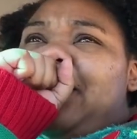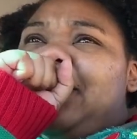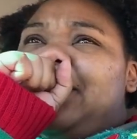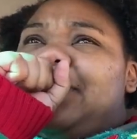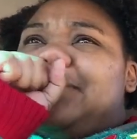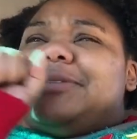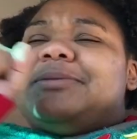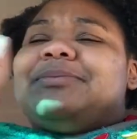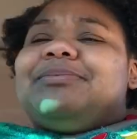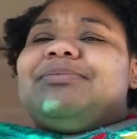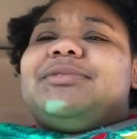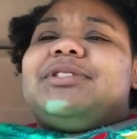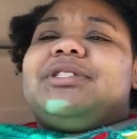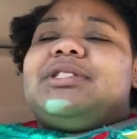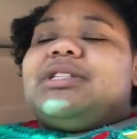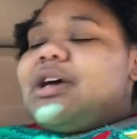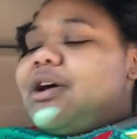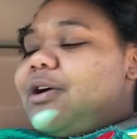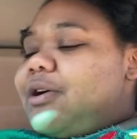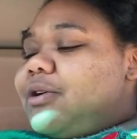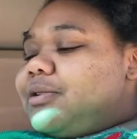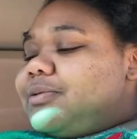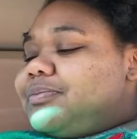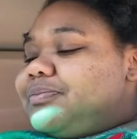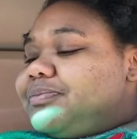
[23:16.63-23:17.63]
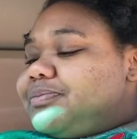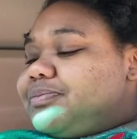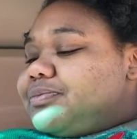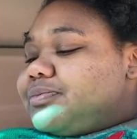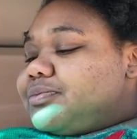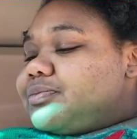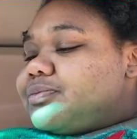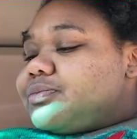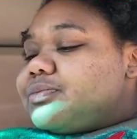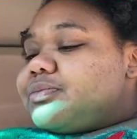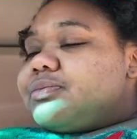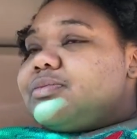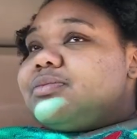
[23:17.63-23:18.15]
So
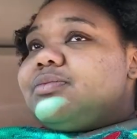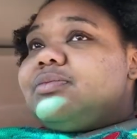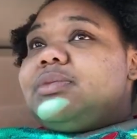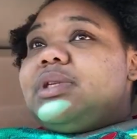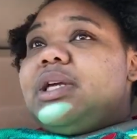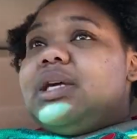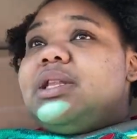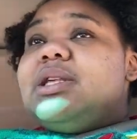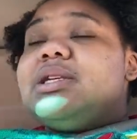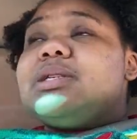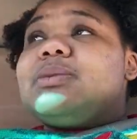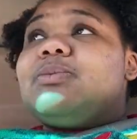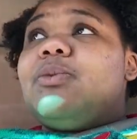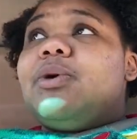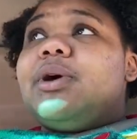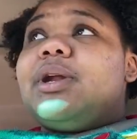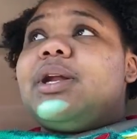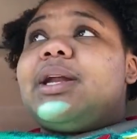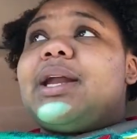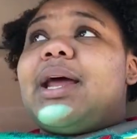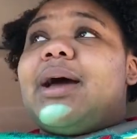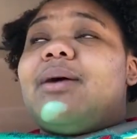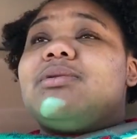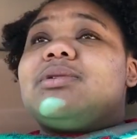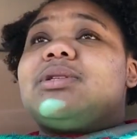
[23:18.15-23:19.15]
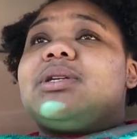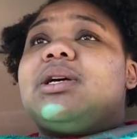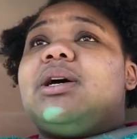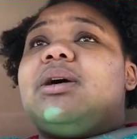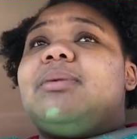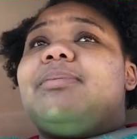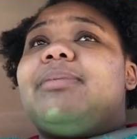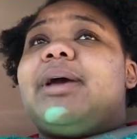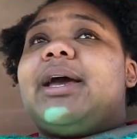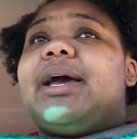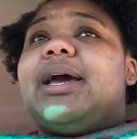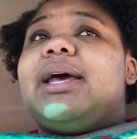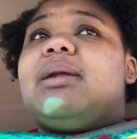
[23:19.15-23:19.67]
this morning I was up
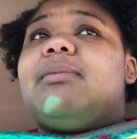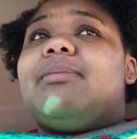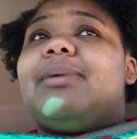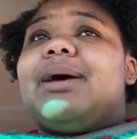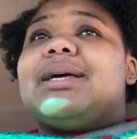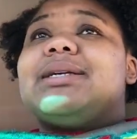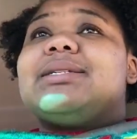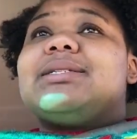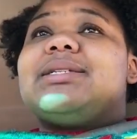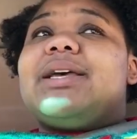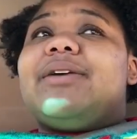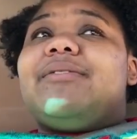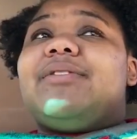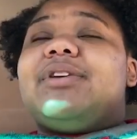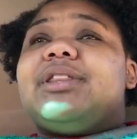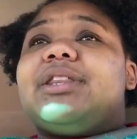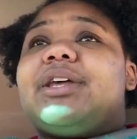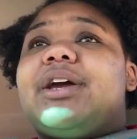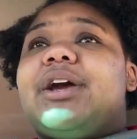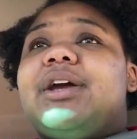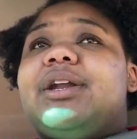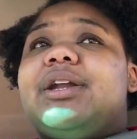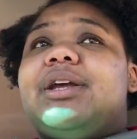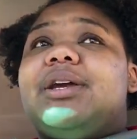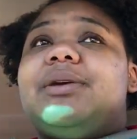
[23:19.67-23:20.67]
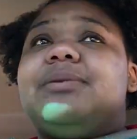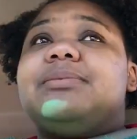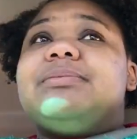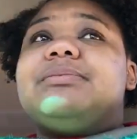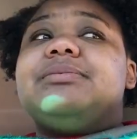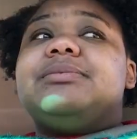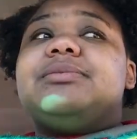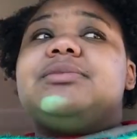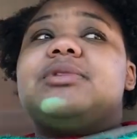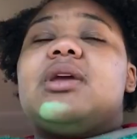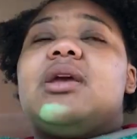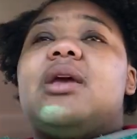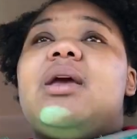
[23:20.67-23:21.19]
at about 7:30
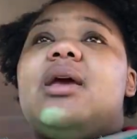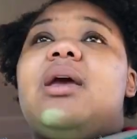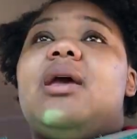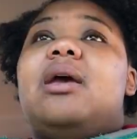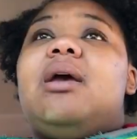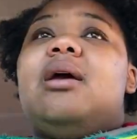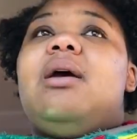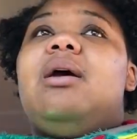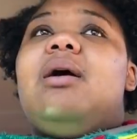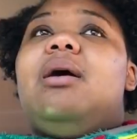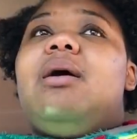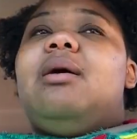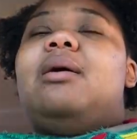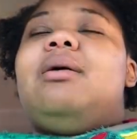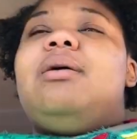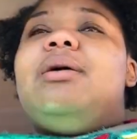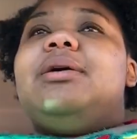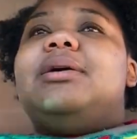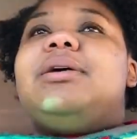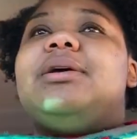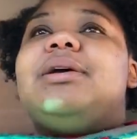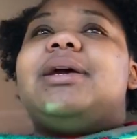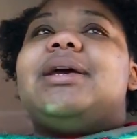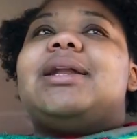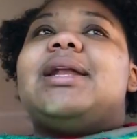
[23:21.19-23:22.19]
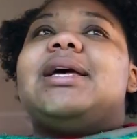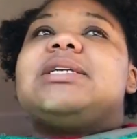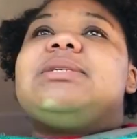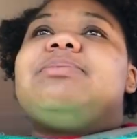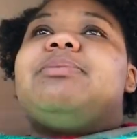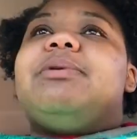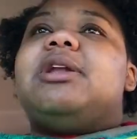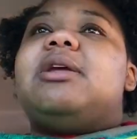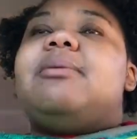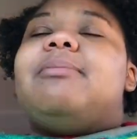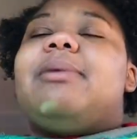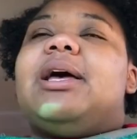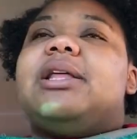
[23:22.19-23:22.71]
and I spent
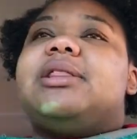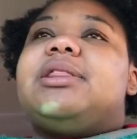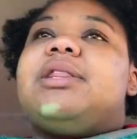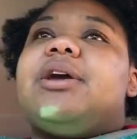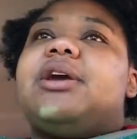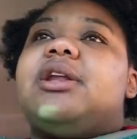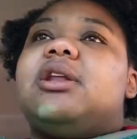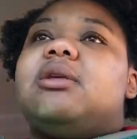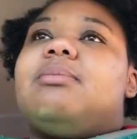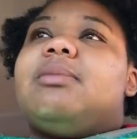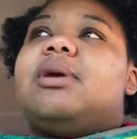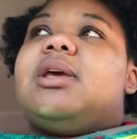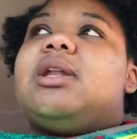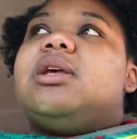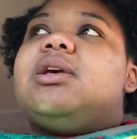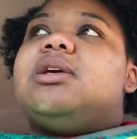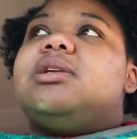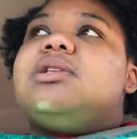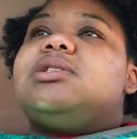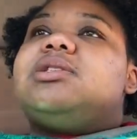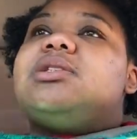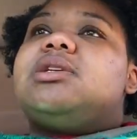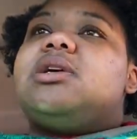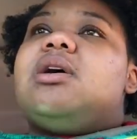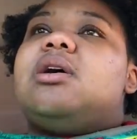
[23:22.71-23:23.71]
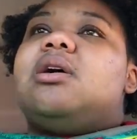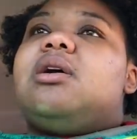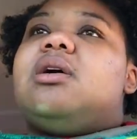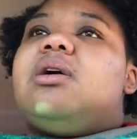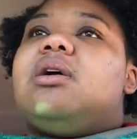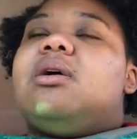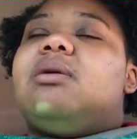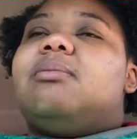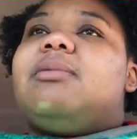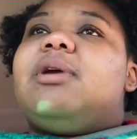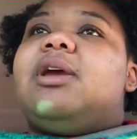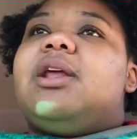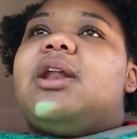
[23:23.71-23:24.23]
about 30 minutes
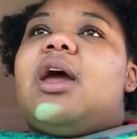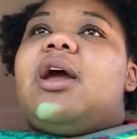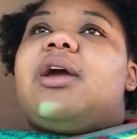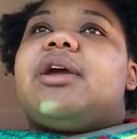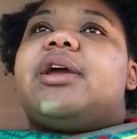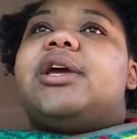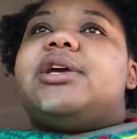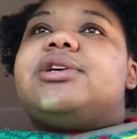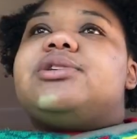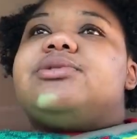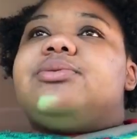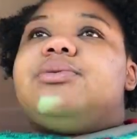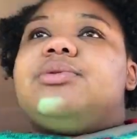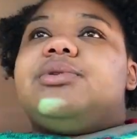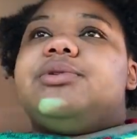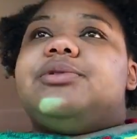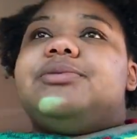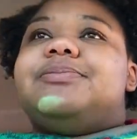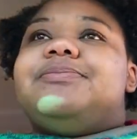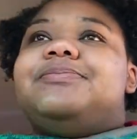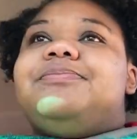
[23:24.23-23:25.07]
in our guest room